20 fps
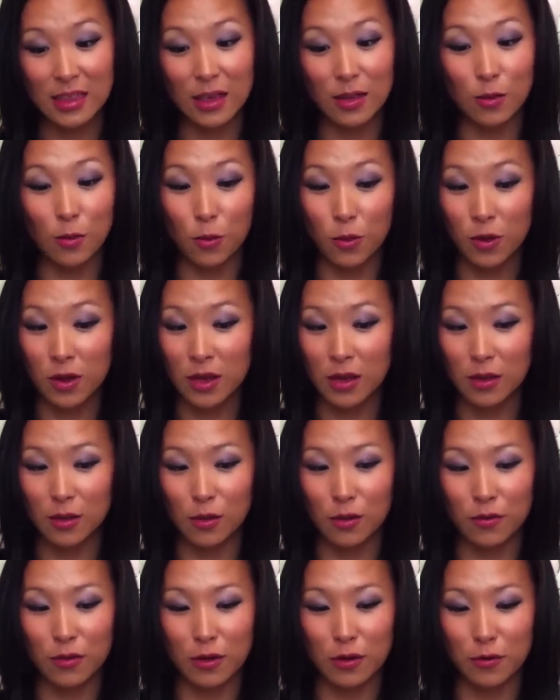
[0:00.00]
and orchid
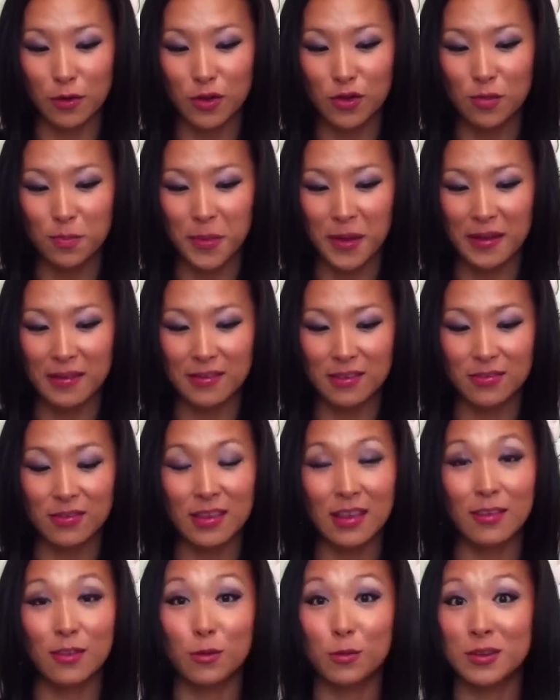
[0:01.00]
over a rich base of
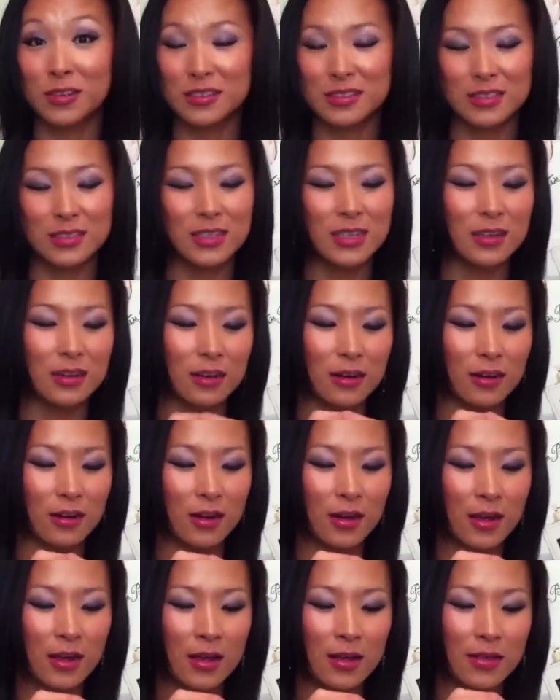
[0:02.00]
sandalwood and cedar.
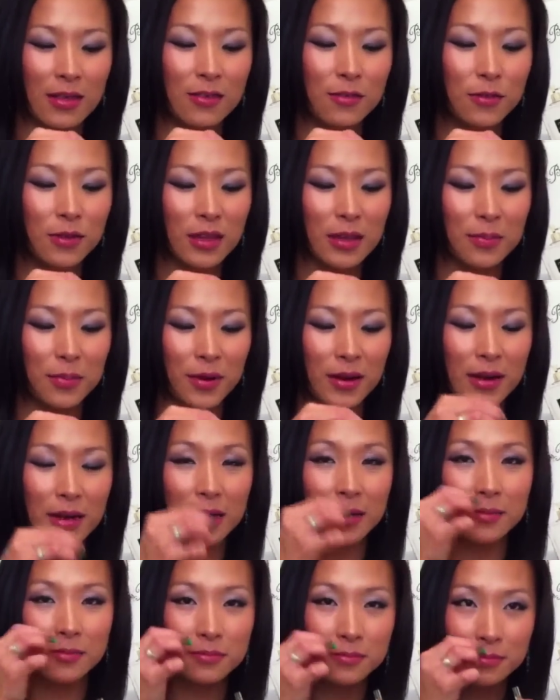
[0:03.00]
That's really pretty.